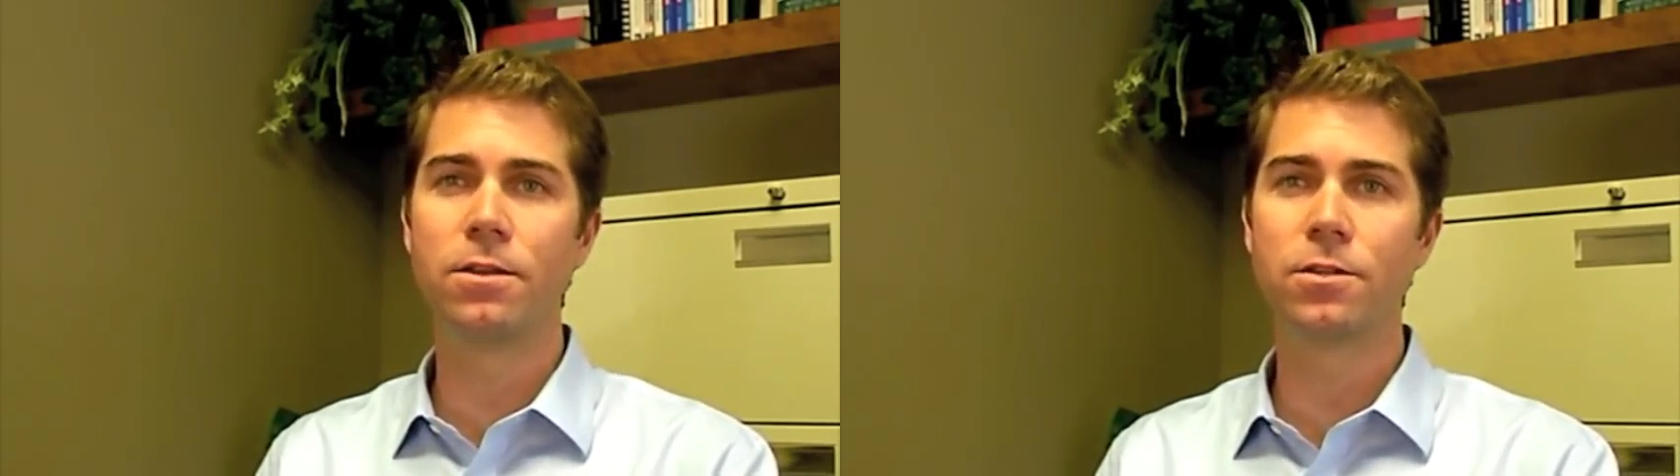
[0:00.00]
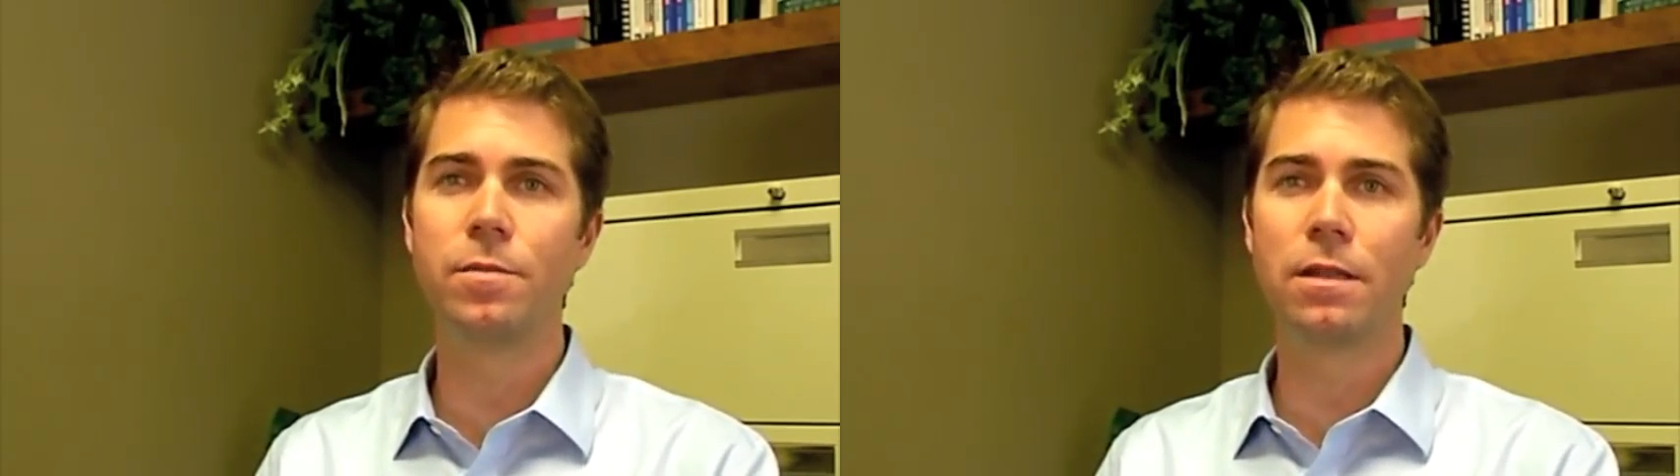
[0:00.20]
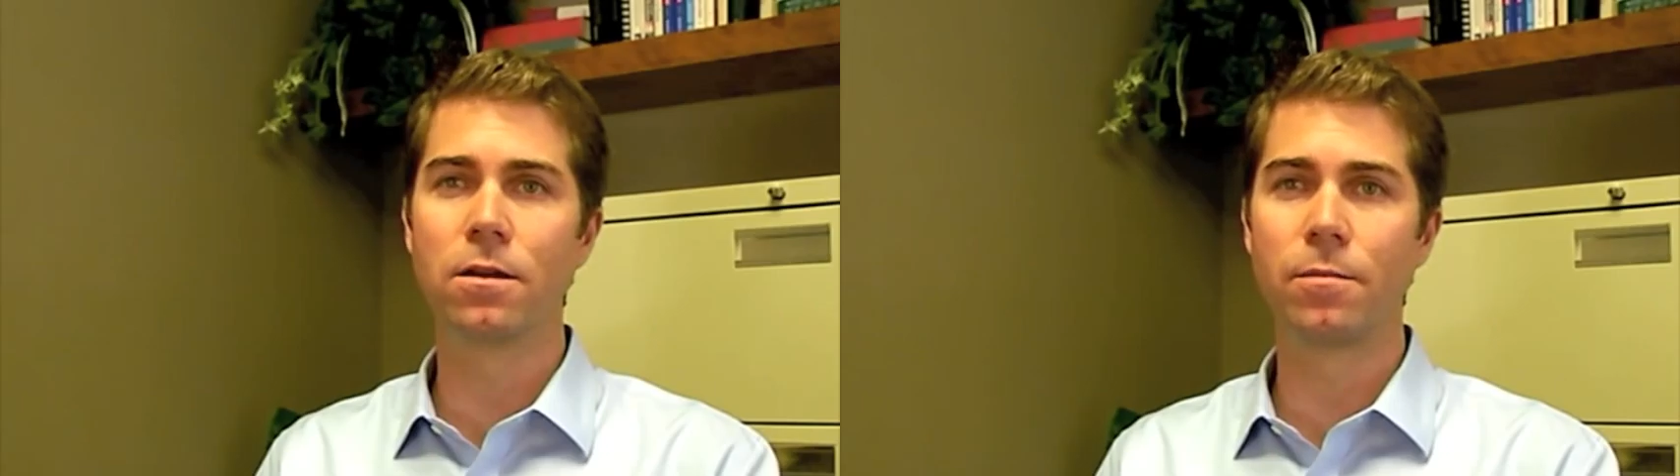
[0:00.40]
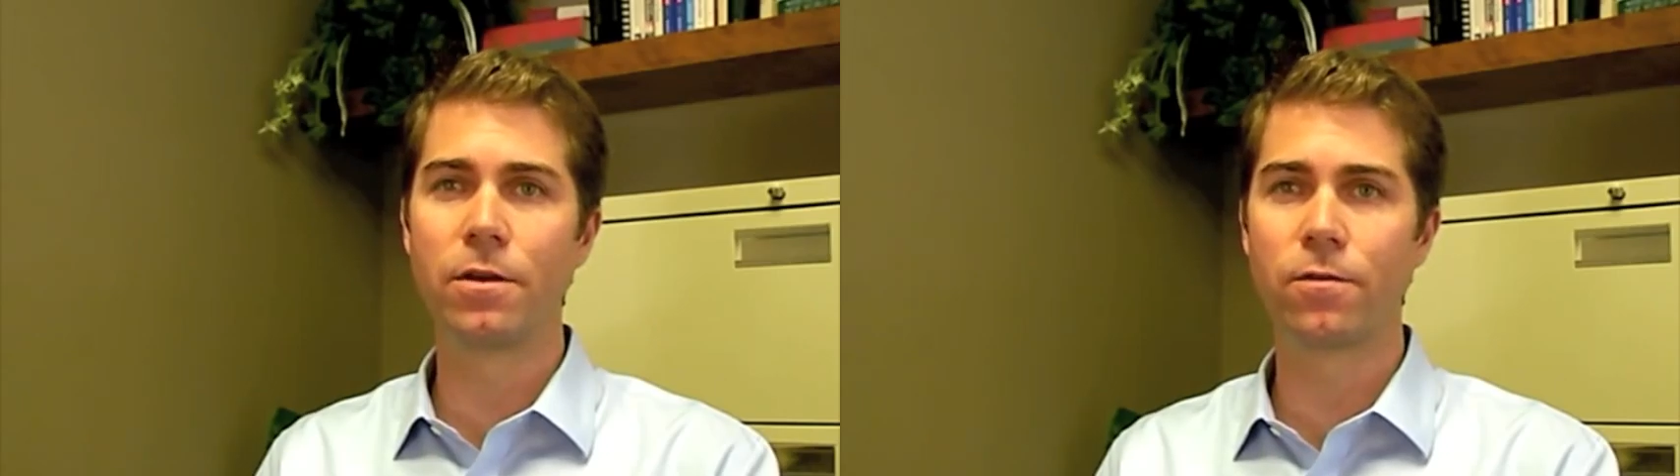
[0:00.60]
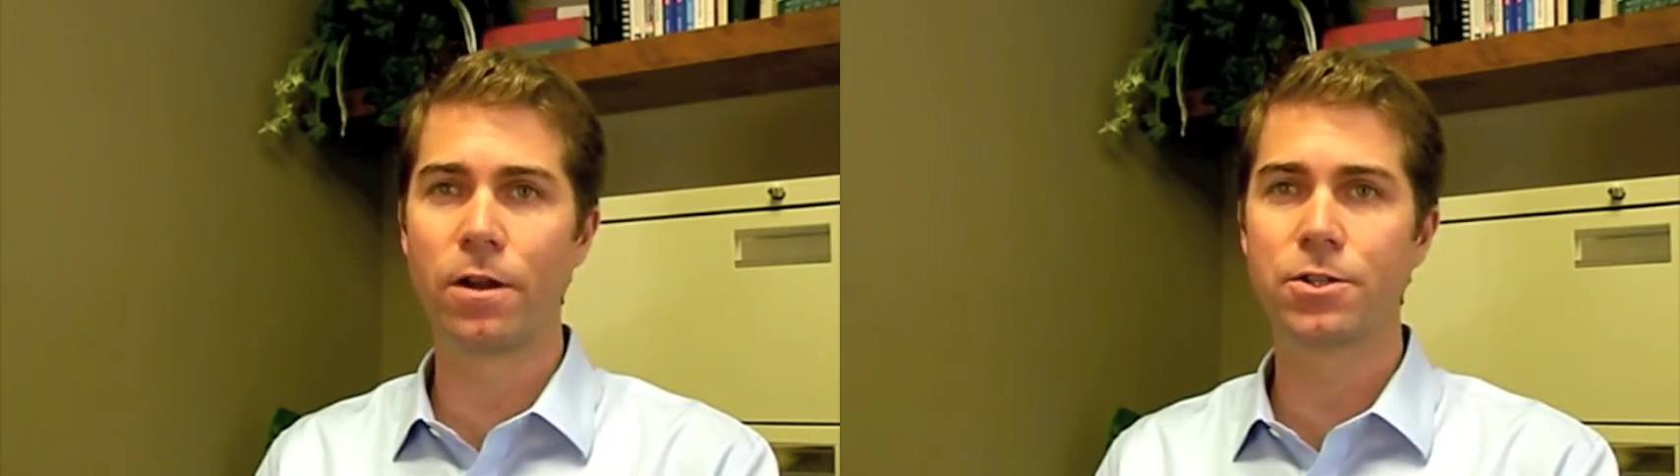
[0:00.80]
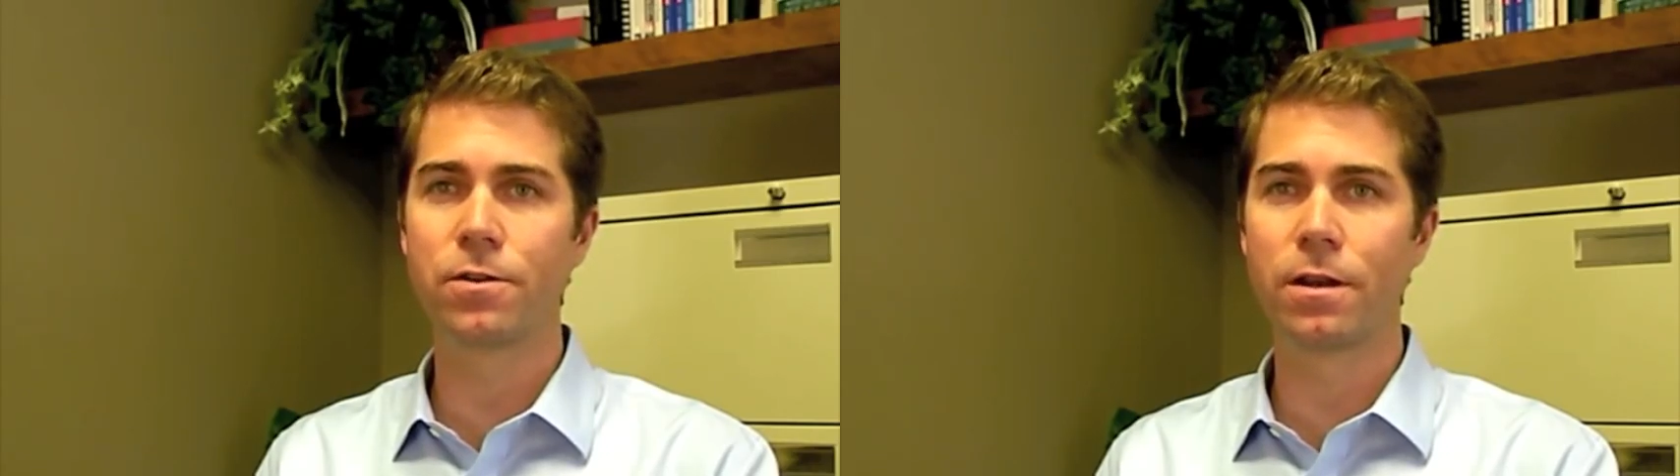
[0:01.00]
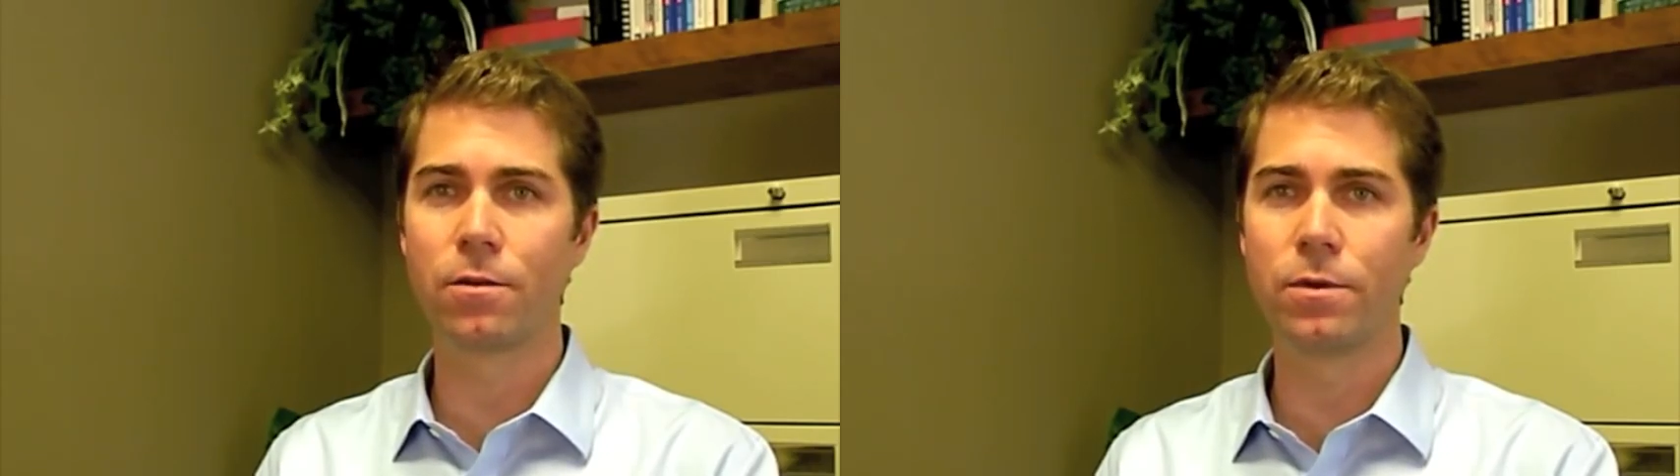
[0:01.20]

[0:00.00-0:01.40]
just be a little bit frustrating